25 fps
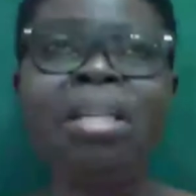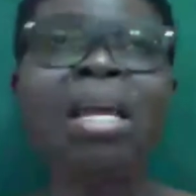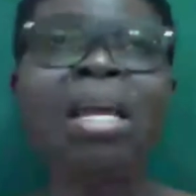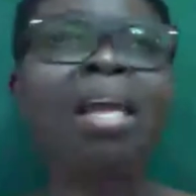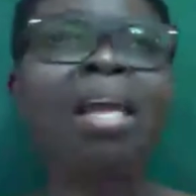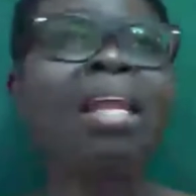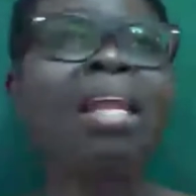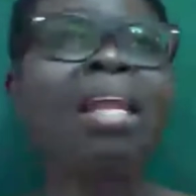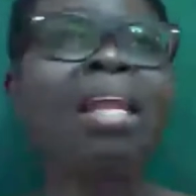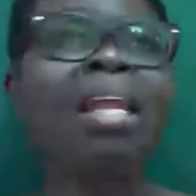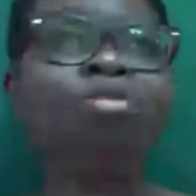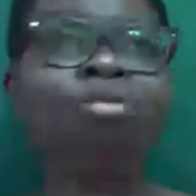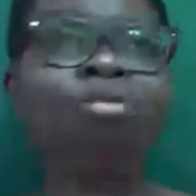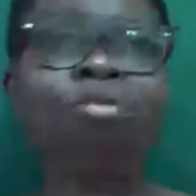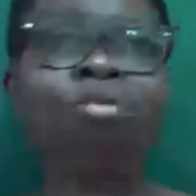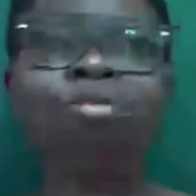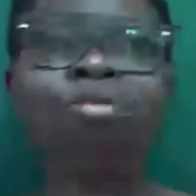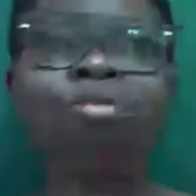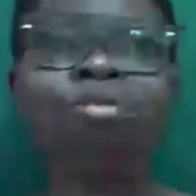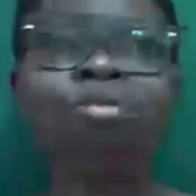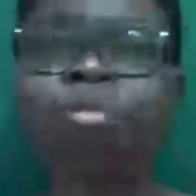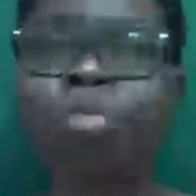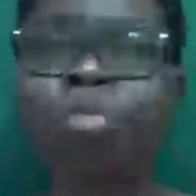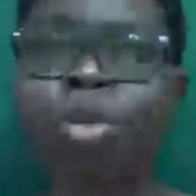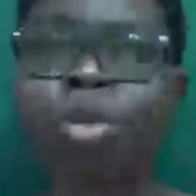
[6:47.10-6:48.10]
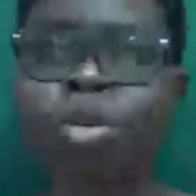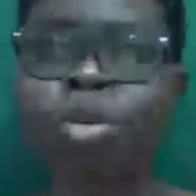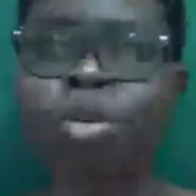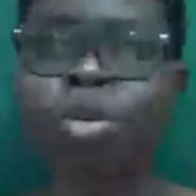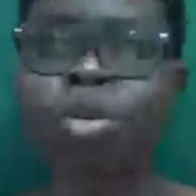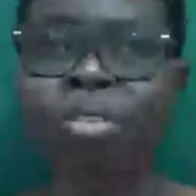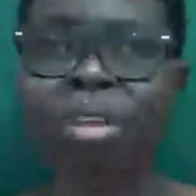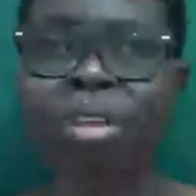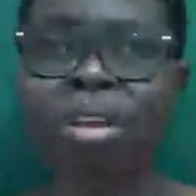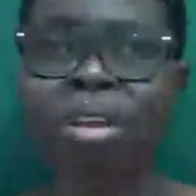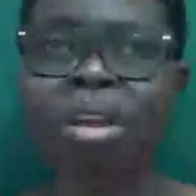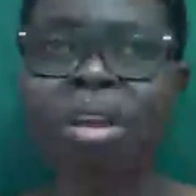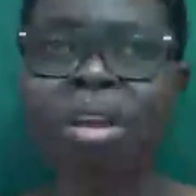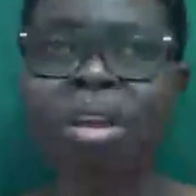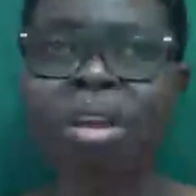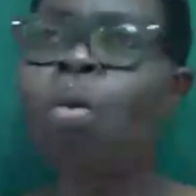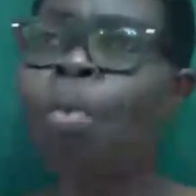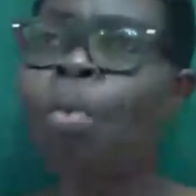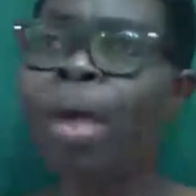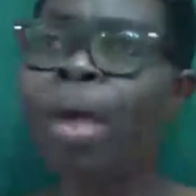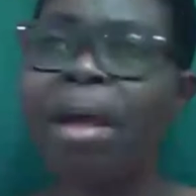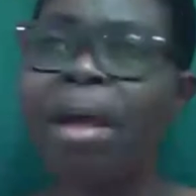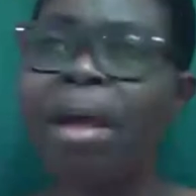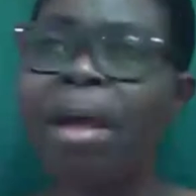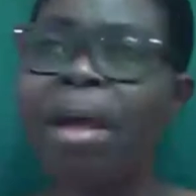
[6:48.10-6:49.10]
that their students could be using,
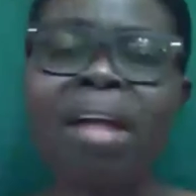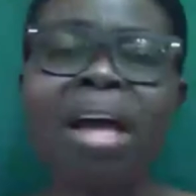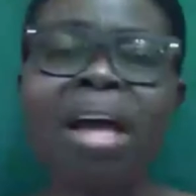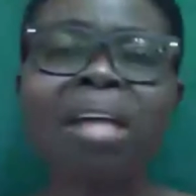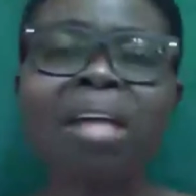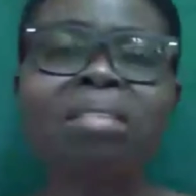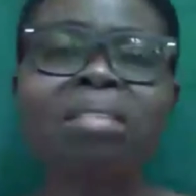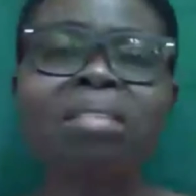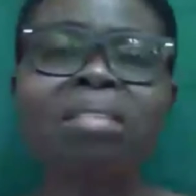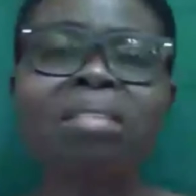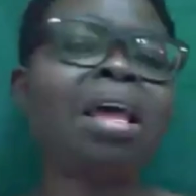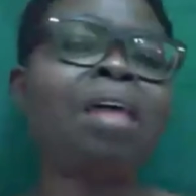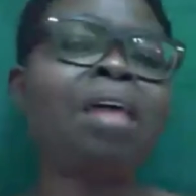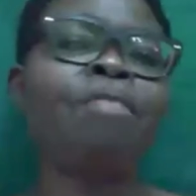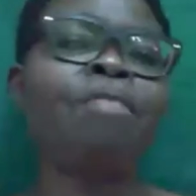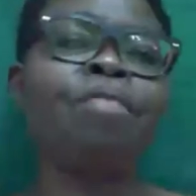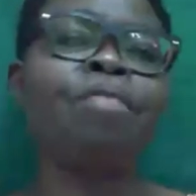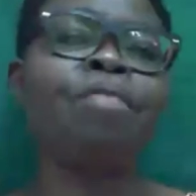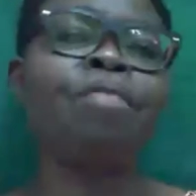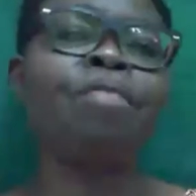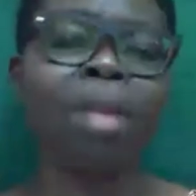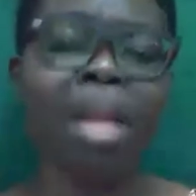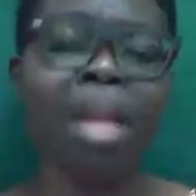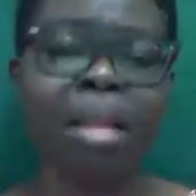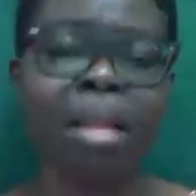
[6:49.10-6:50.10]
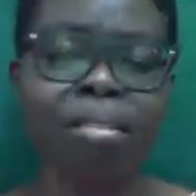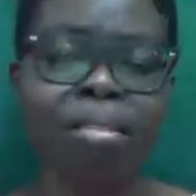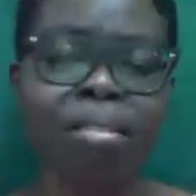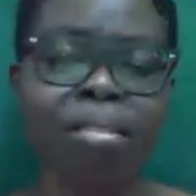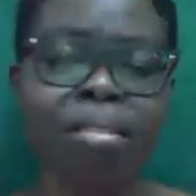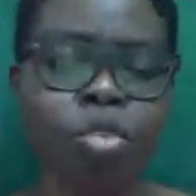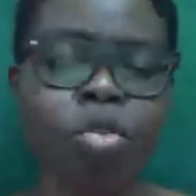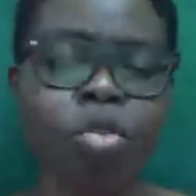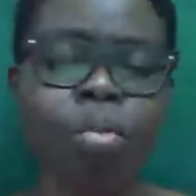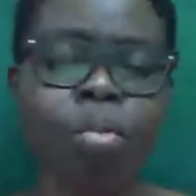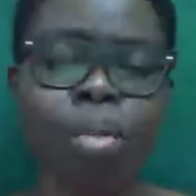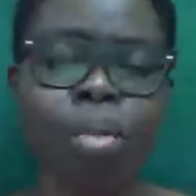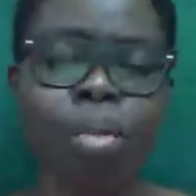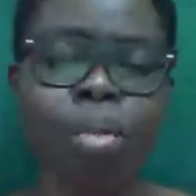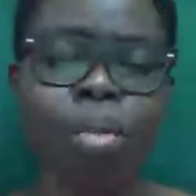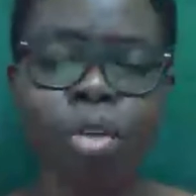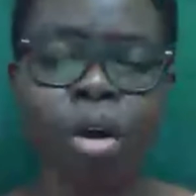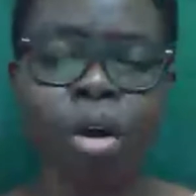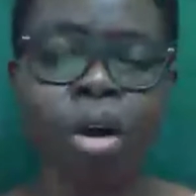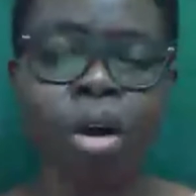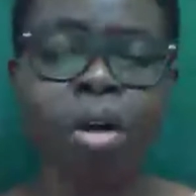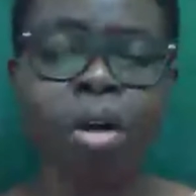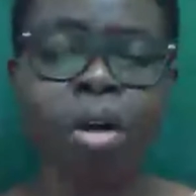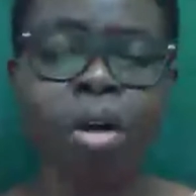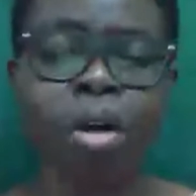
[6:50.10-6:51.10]
whereas every other thing could be
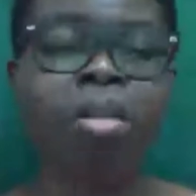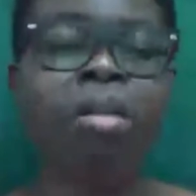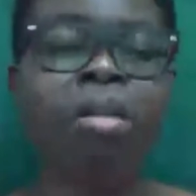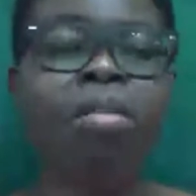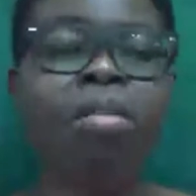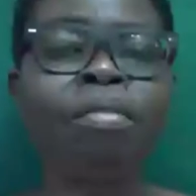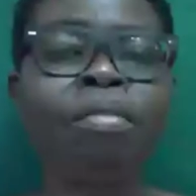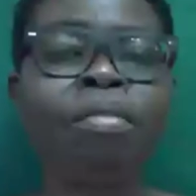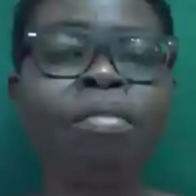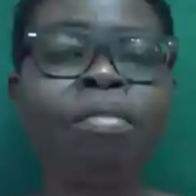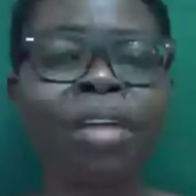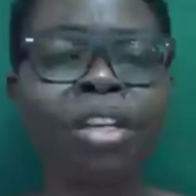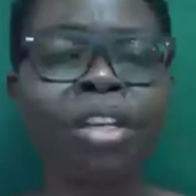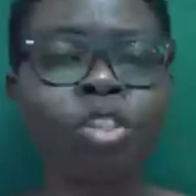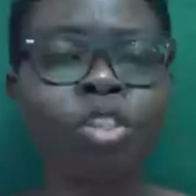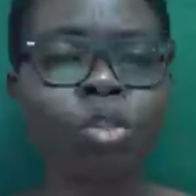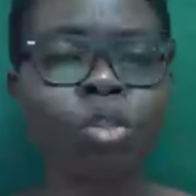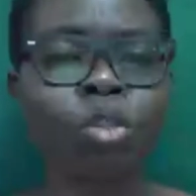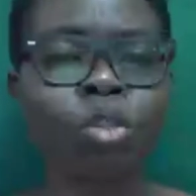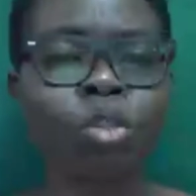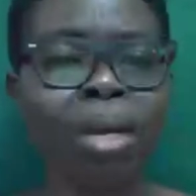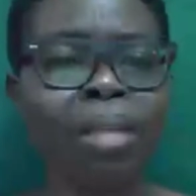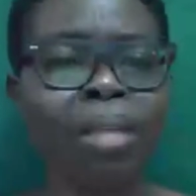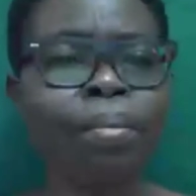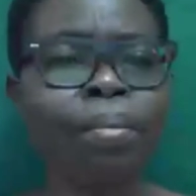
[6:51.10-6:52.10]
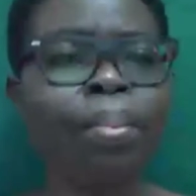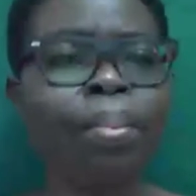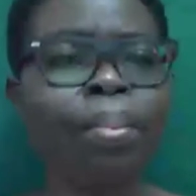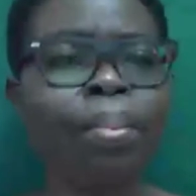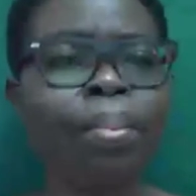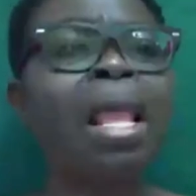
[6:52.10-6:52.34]
taught virtually.